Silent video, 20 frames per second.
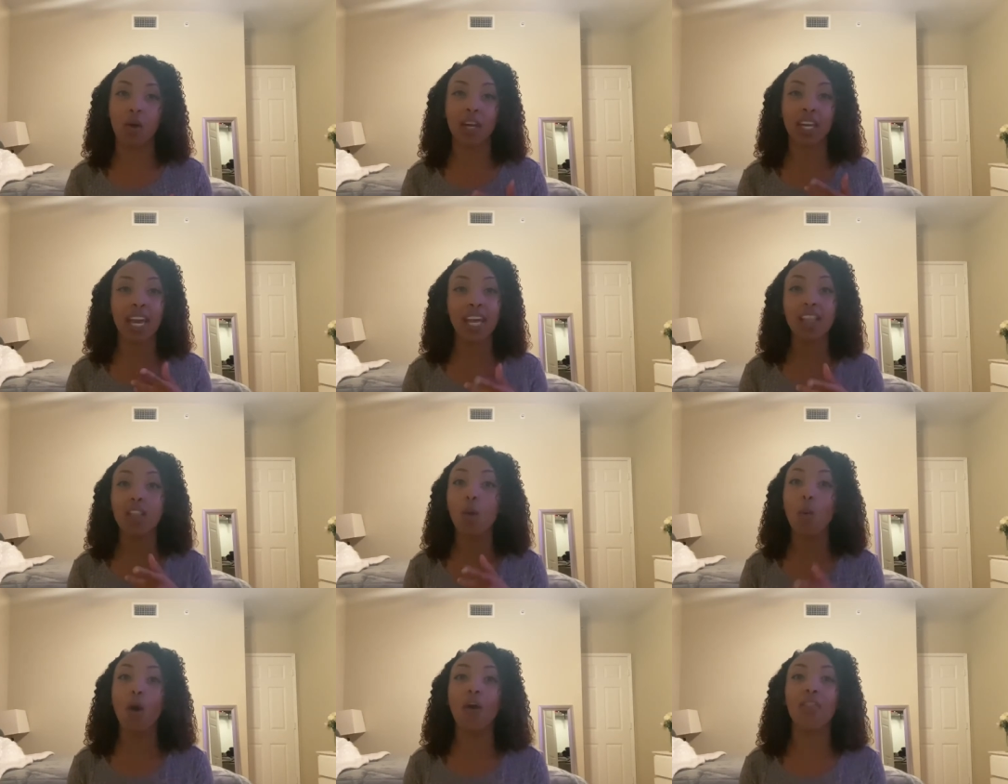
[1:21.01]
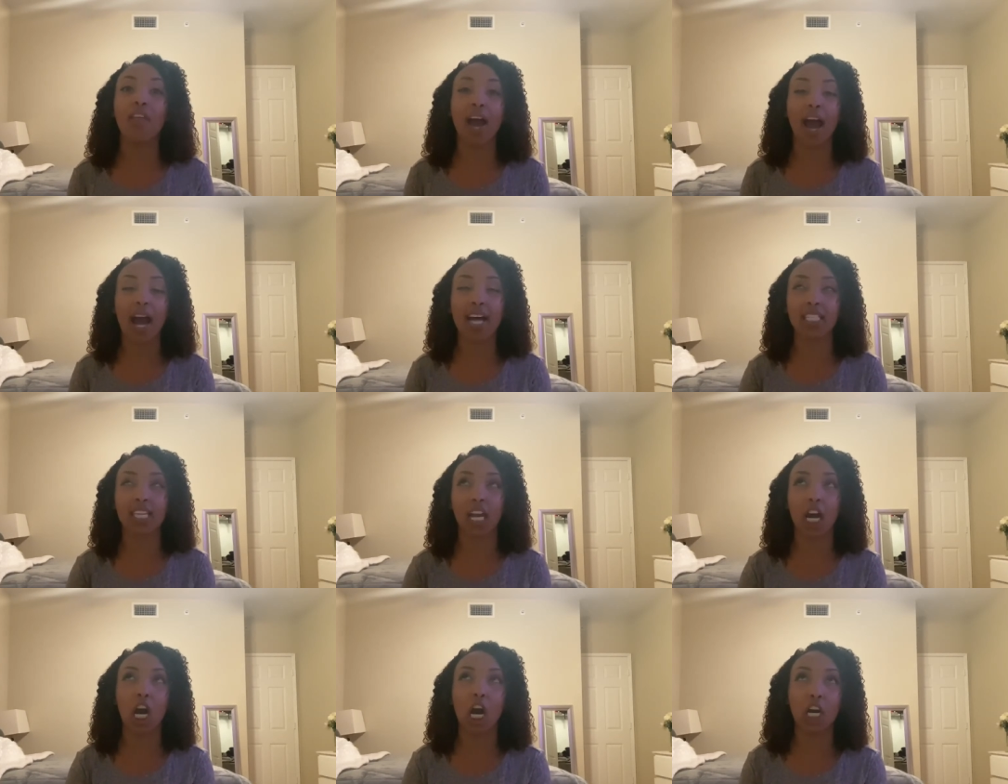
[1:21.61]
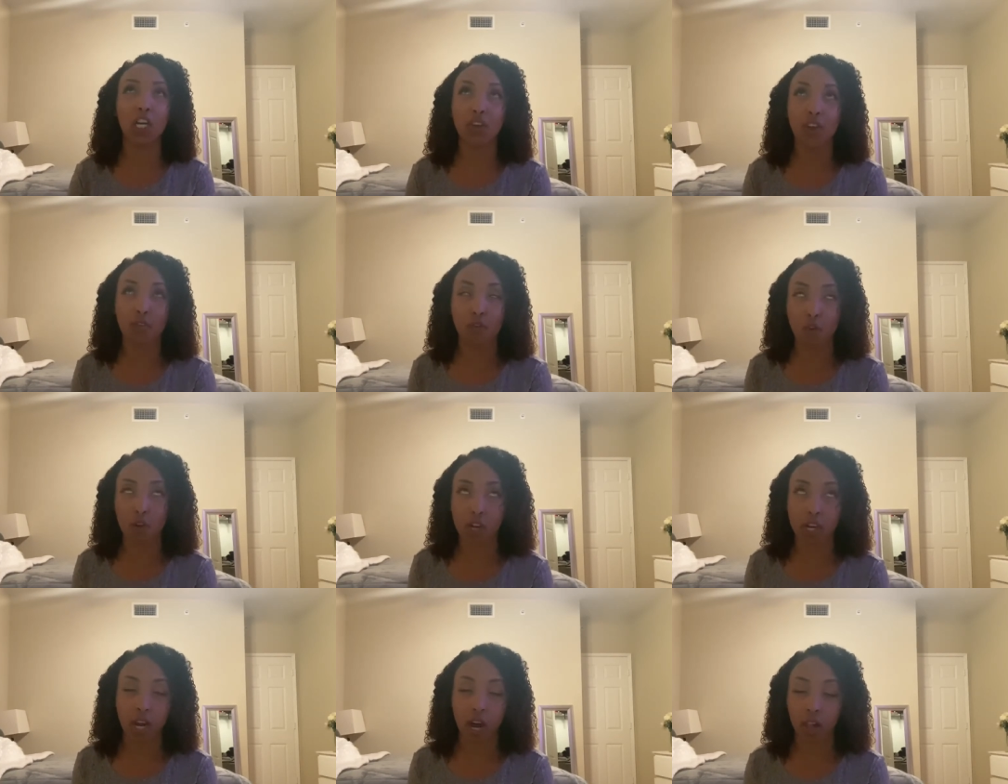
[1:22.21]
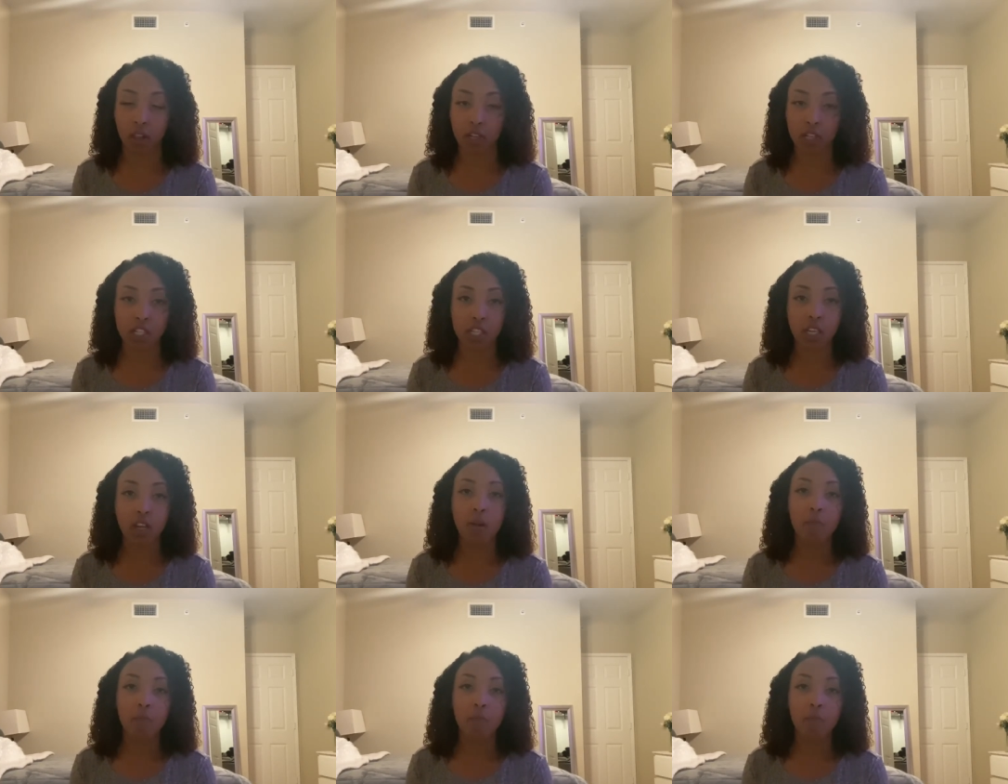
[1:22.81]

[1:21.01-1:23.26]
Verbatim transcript: Get the one that has like $140.